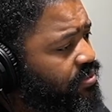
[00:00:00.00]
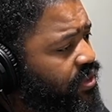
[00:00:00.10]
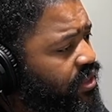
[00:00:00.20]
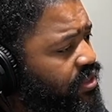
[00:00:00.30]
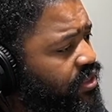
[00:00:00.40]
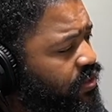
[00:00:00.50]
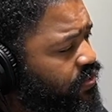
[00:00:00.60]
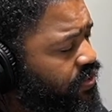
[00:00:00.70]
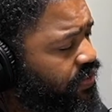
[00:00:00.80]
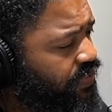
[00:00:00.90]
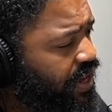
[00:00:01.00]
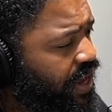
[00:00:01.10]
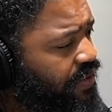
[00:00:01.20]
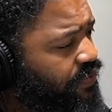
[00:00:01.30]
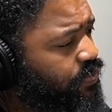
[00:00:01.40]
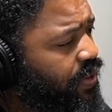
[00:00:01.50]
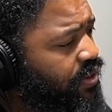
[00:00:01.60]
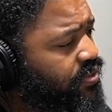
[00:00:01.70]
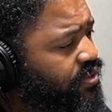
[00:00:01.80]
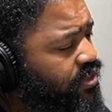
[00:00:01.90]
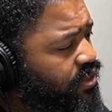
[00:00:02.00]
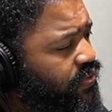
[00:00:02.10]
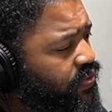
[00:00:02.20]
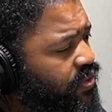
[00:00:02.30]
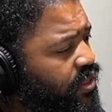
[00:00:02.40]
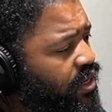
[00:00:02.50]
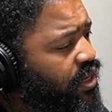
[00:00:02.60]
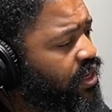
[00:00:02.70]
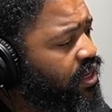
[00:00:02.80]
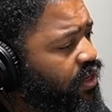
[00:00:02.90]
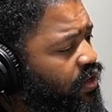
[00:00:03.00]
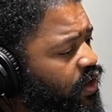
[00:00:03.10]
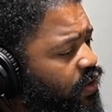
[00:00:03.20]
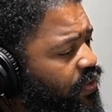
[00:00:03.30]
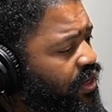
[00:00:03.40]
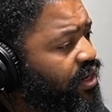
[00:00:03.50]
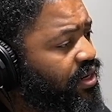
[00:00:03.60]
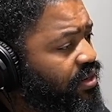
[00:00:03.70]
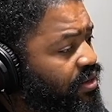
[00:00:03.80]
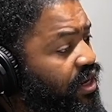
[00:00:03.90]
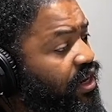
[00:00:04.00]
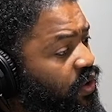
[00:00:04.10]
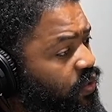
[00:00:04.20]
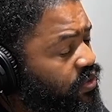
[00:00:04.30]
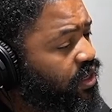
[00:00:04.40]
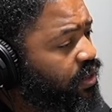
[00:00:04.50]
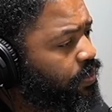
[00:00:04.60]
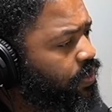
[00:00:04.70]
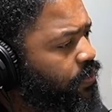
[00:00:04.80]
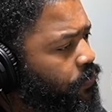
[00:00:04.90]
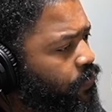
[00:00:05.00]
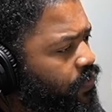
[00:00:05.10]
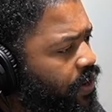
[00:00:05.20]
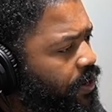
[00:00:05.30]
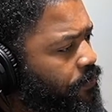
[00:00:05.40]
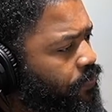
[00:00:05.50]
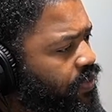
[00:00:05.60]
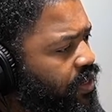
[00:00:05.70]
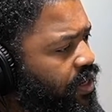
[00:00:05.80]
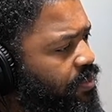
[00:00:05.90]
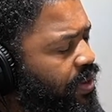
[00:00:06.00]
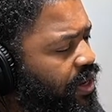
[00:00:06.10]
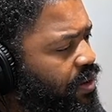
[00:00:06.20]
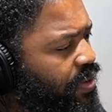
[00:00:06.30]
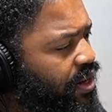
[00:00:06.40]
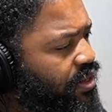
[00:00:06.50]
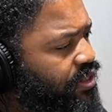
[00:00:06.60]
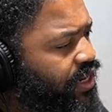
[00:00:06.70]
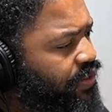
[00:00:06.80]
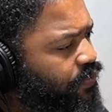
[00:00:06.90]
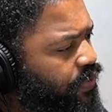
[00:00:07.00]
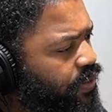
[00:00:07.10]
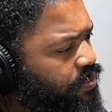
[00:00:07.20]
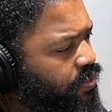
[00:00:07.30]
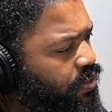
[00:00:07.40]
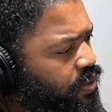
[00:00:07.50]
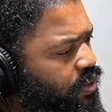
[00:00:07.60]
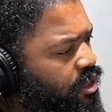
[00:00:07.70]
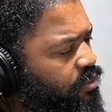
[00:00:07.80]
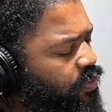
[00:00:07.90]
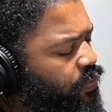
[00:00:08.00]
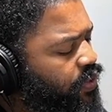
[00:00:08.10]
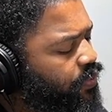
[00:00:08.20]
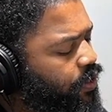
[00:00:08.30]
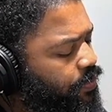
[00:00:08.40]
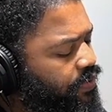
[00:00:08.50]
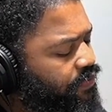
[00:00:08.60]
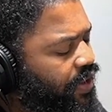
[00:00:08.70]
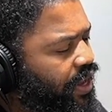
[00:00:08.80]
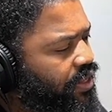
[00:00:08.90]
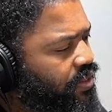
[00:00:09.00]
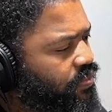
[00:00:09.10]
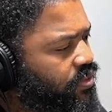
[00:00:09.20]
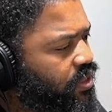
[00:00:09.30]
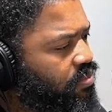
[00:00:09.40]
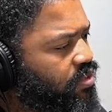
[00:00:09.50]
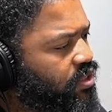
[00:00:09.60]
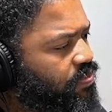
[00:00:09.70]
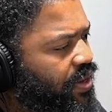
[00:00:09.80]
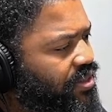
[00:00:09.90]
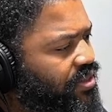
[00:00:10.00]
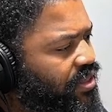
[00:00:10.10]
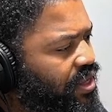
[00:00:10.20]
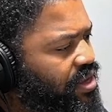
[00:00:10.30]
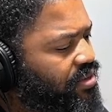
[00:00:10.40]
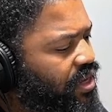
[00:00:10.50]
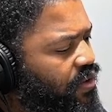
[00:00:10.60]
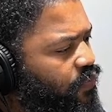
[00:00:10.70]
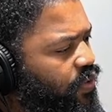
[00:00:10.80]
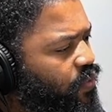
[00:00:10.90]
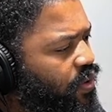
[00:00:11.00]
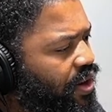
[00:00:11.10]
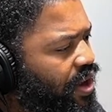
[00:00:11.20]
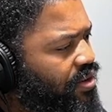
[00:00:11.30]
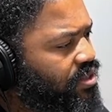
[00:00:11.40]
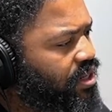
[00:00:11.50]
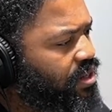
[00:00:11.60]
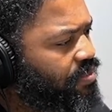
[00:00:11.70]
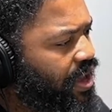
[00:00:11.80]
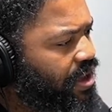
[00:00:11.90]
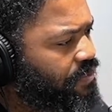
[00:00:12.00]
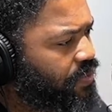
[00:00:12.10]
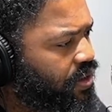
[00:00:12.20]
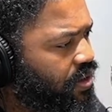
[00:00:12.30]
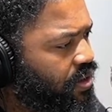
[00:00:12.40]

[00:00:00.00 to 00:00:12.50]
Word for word: and children, if they have a spouse and children, you know, then it goes up, right? And then it might come out of the check for them. But we want to provide them with some of these basic things if we want our team happy.